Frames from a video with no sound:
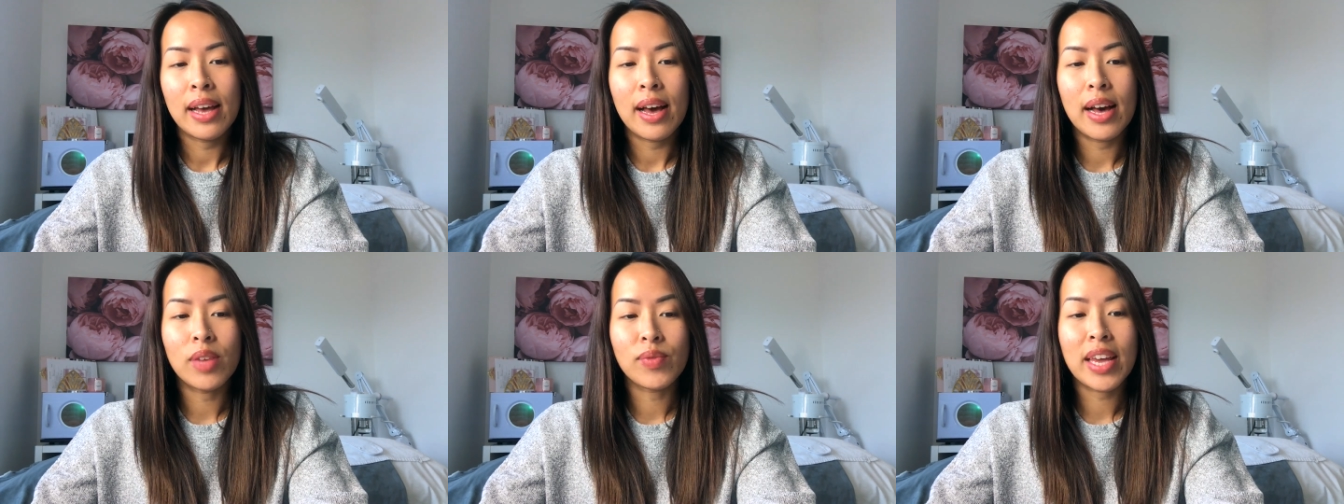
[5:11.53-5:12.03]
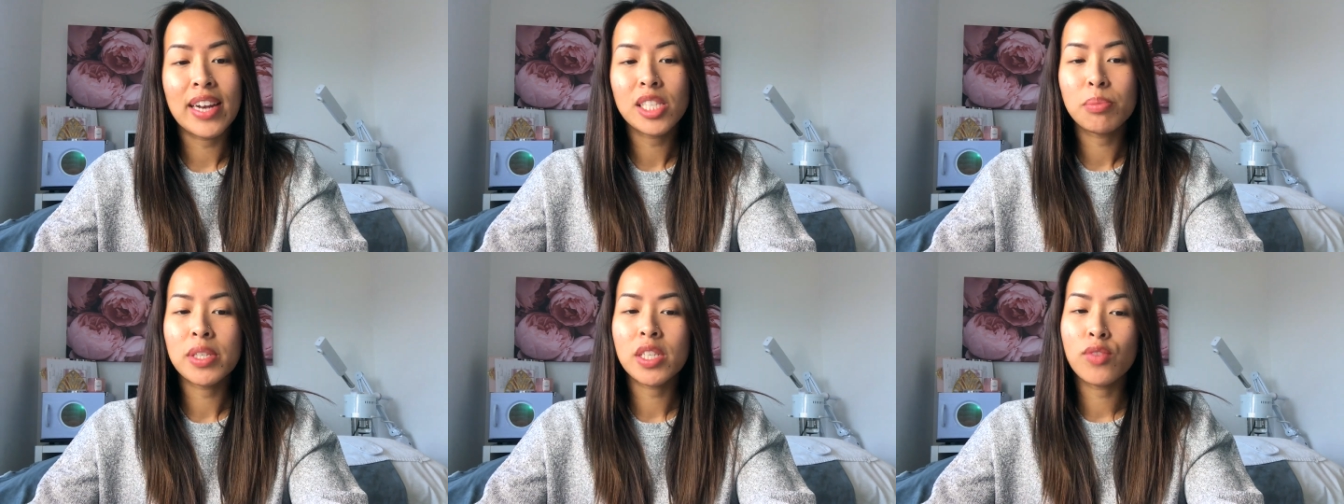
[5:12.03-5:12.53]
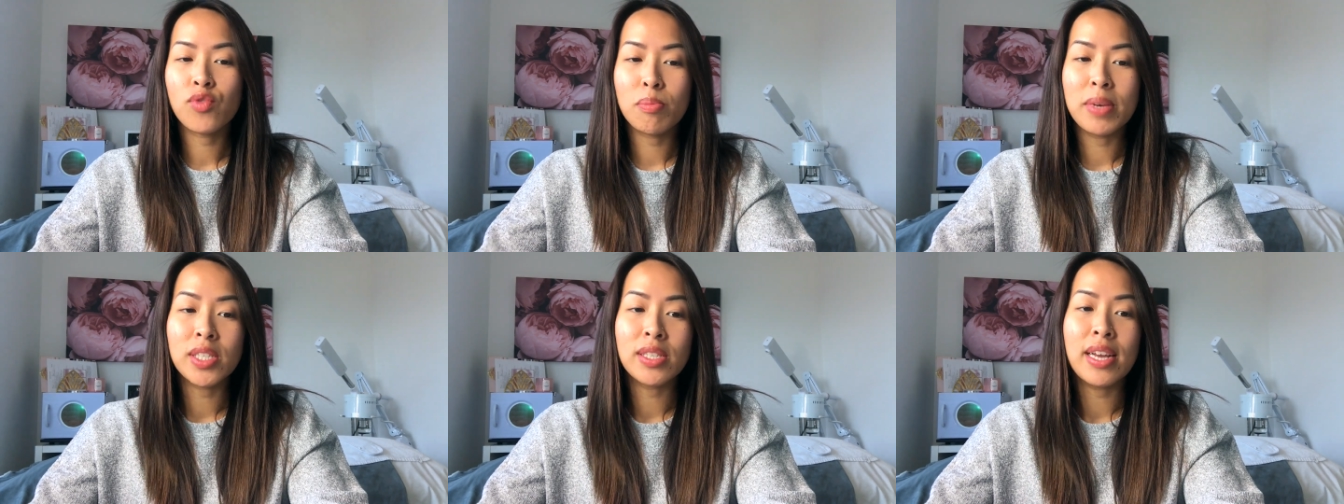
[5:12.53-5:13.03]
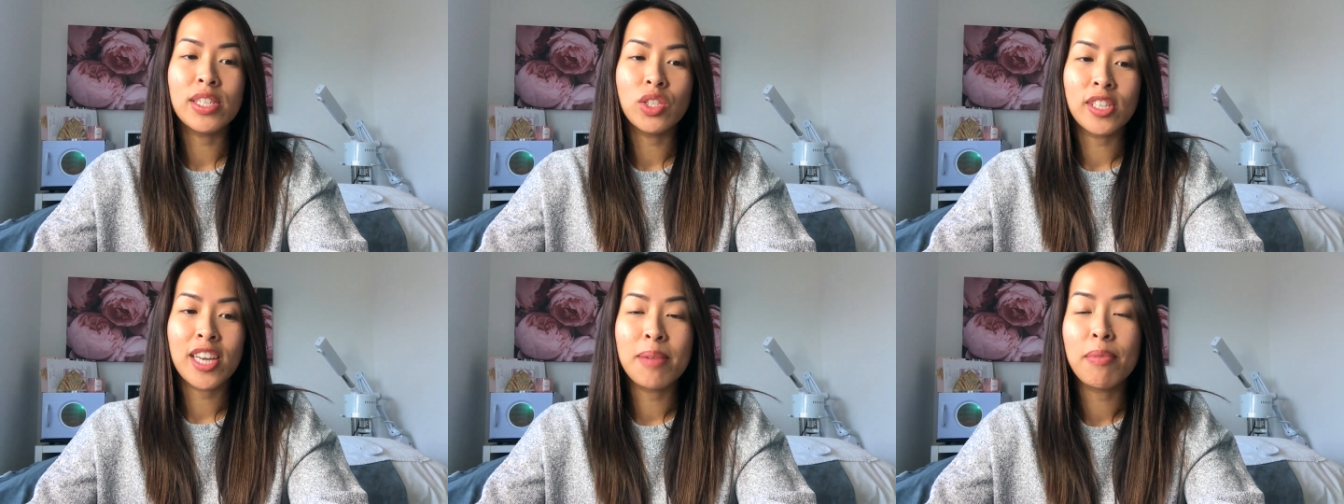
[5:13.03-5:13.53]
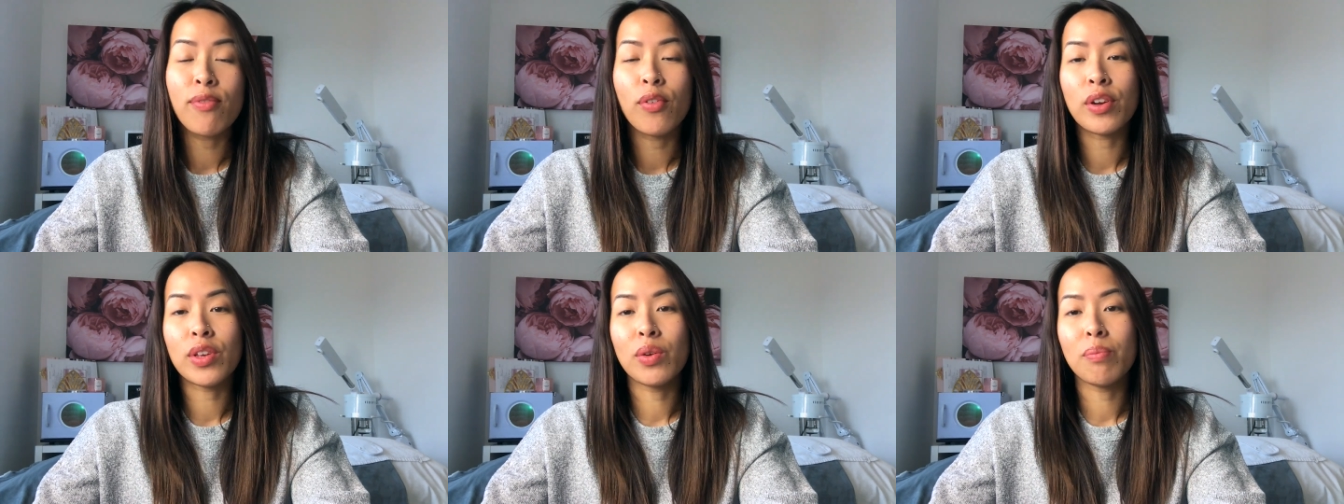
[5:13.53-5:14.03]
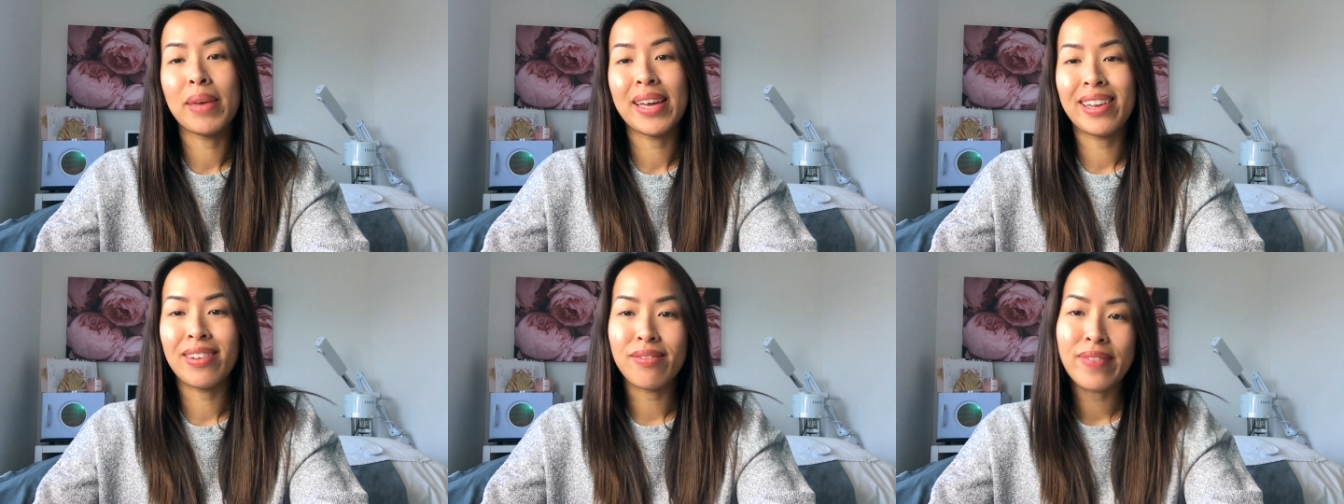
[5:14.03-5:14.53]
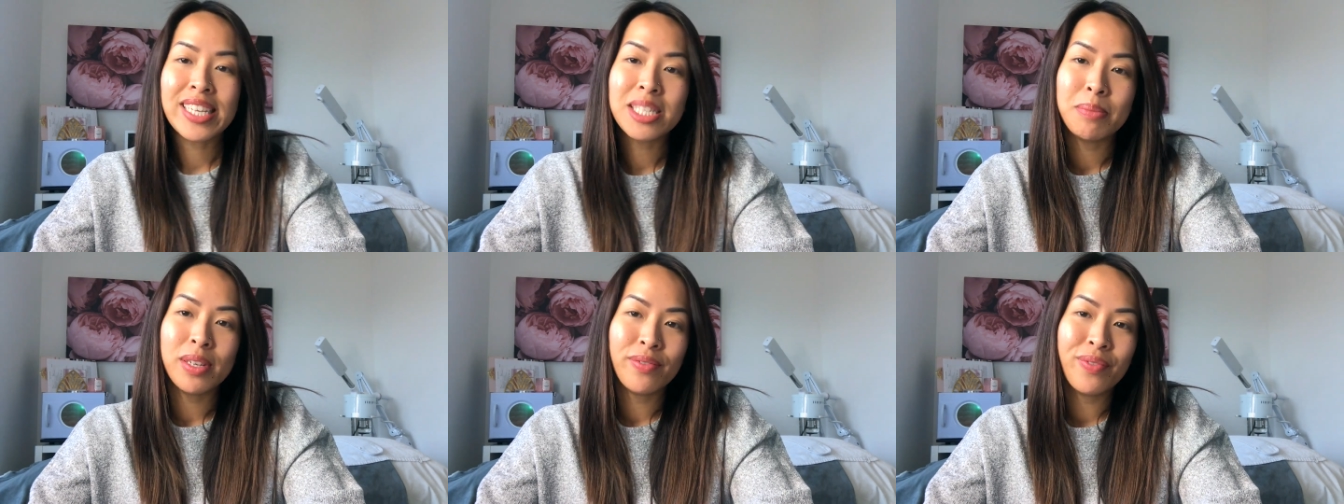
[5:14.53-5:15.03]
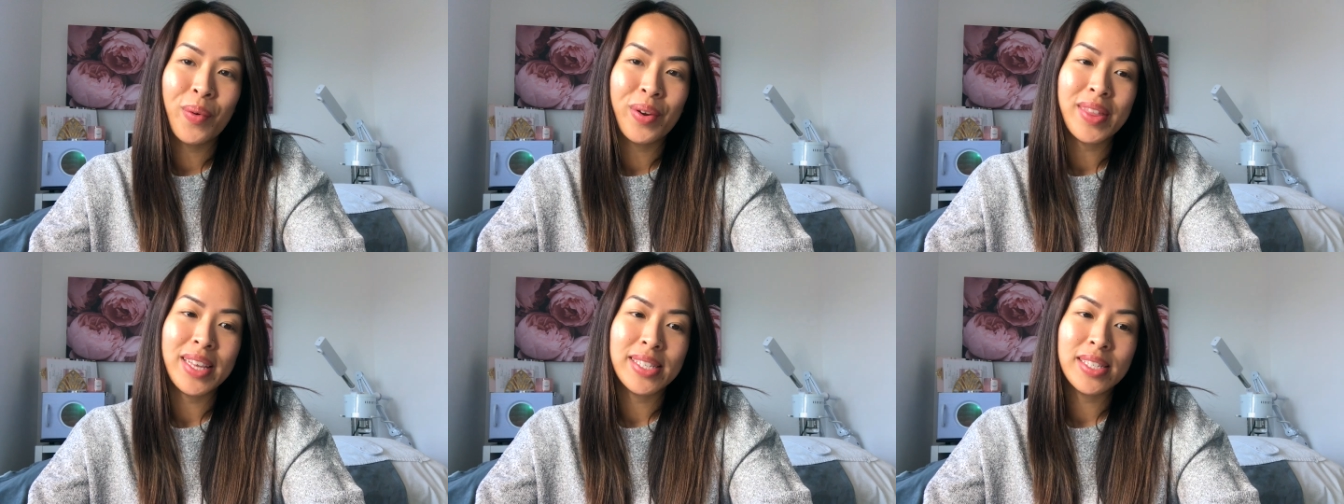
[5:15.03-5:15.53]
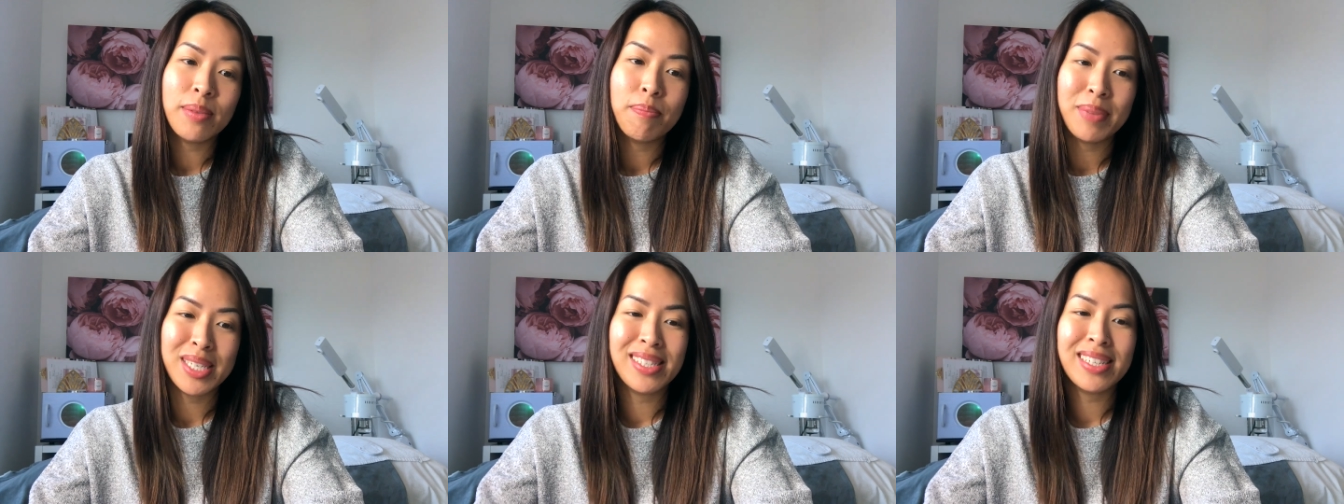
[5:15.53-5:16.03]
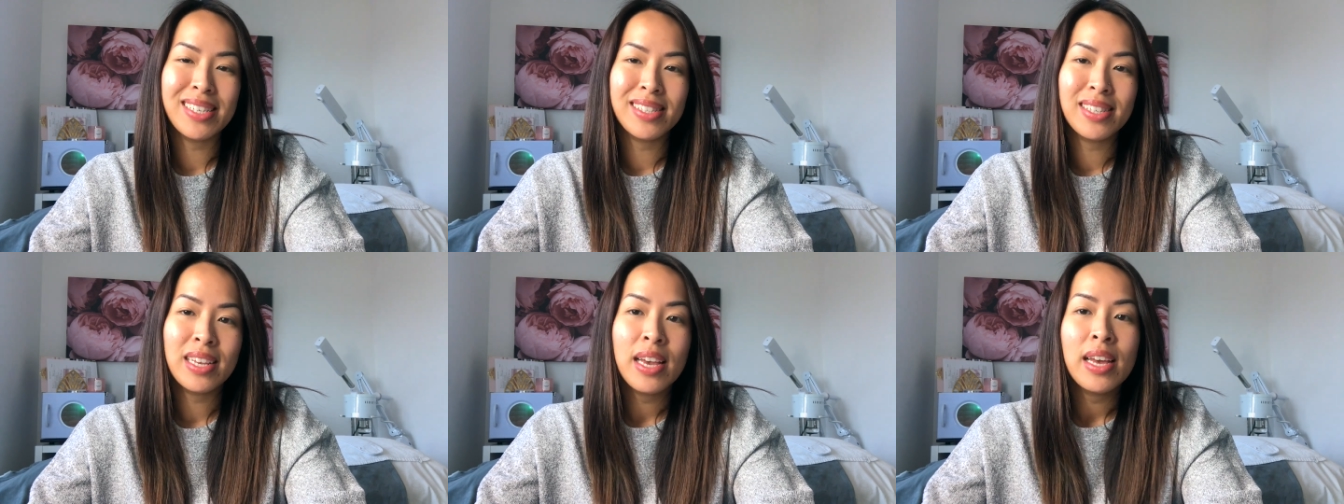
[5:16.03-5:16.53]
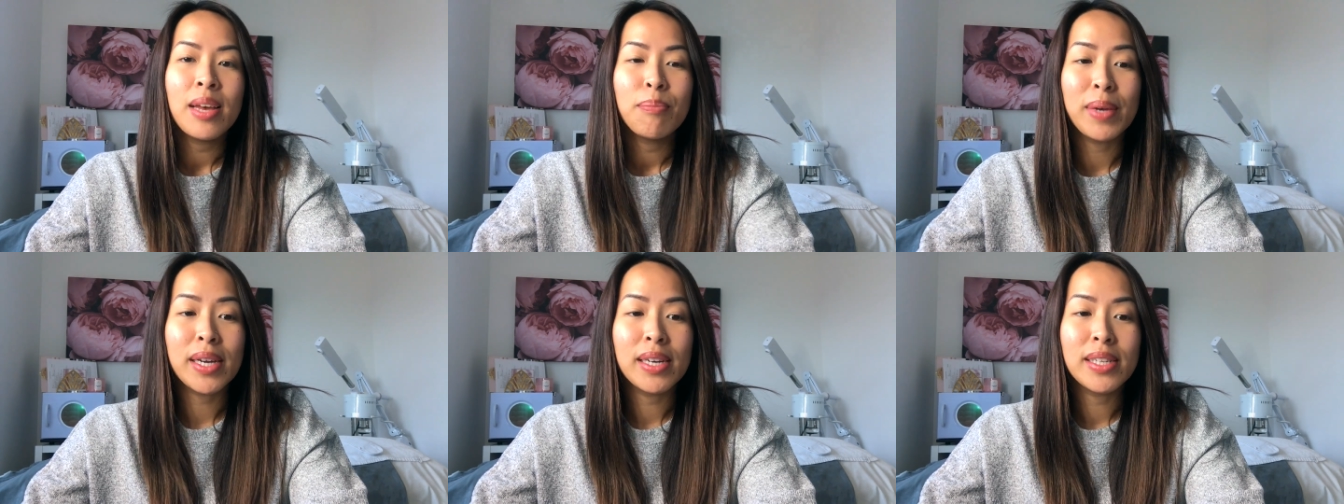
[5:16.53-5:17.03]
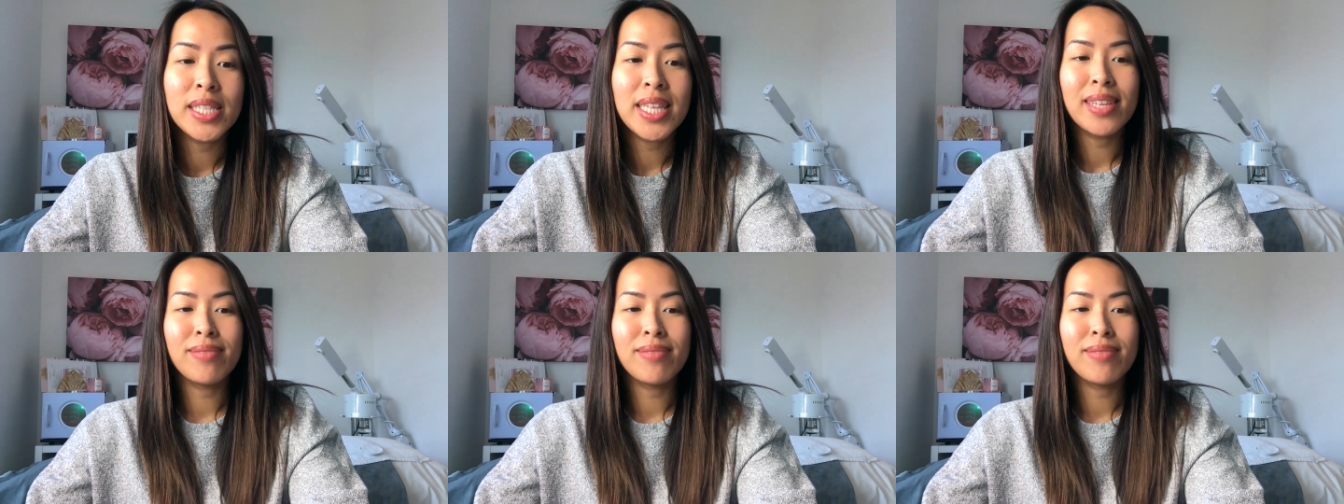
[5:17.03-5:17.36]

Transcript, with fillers: Uh, get as much information as you can before you make an investment for this business because